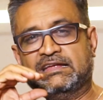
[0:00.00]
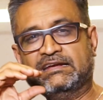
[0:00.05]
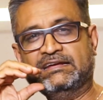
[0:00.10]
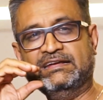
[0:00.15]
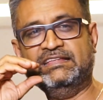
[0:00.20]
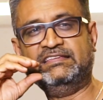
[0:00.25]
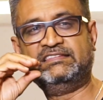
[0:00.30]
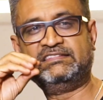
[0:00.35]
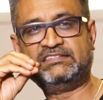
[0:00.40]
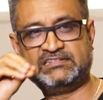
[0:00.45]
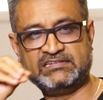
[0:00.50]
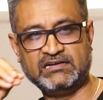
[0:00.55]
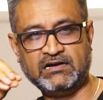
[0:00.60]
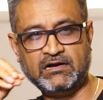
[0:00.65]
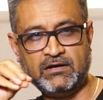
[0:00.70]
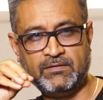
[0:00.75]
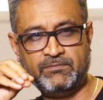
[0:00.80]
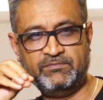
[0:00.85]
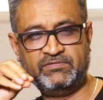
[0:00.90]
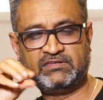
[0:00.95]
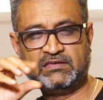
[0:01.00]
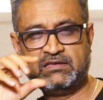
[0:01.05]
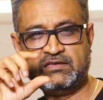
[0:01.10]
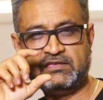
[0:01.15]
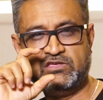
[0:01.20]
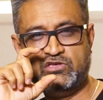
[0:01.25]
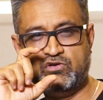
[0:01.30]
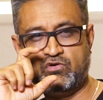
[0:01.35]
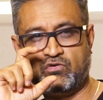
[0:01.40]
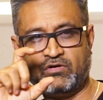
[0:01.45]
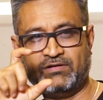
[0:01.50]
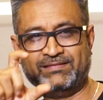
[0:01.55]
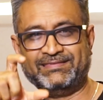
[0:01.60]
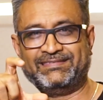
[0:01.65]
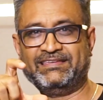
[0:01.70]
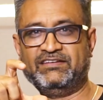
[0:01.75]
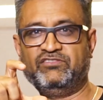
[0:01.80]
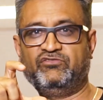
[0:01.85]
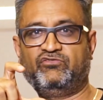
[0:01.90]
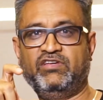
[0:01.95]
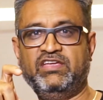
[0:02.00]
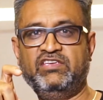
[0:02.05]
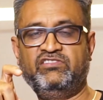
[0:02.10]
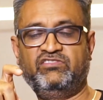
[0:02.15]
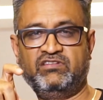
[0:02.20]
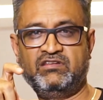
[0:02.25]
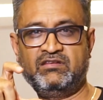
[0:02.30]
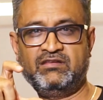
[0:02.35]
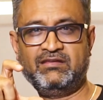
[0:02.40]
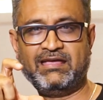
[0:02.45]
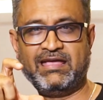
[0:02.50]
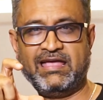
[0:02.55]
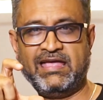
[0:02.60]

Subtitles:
disturbs your concentration